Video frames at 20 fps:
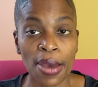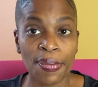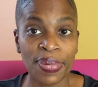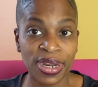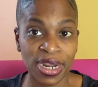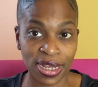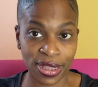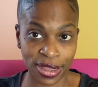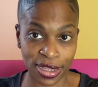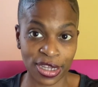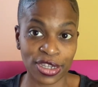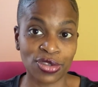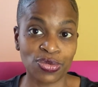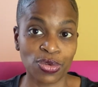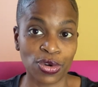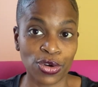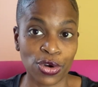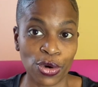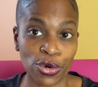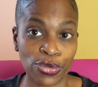but at least
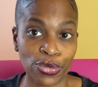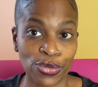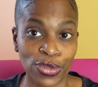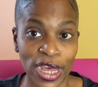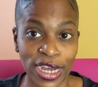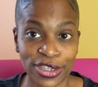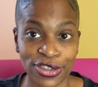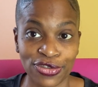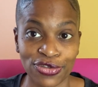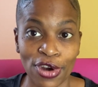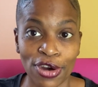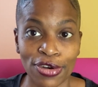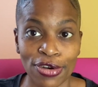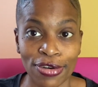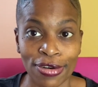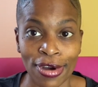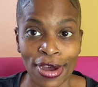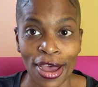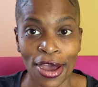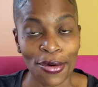we'll go through that
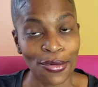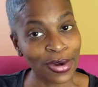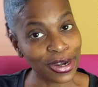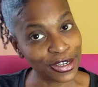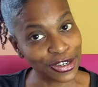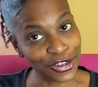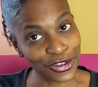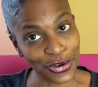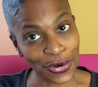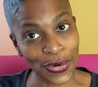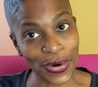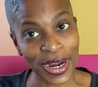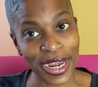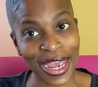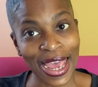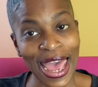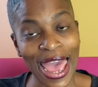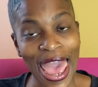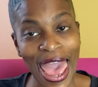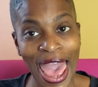struggle with
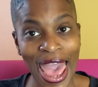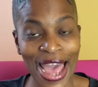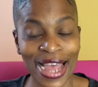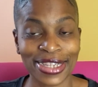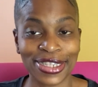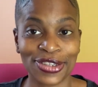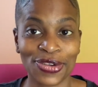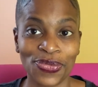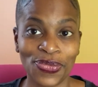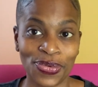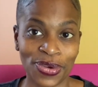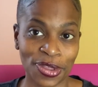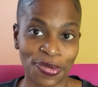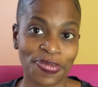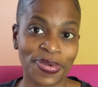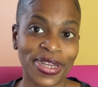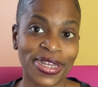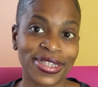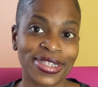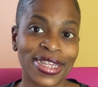joy and with
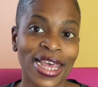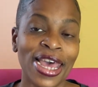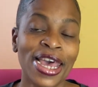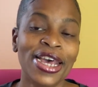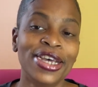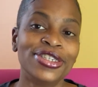peace.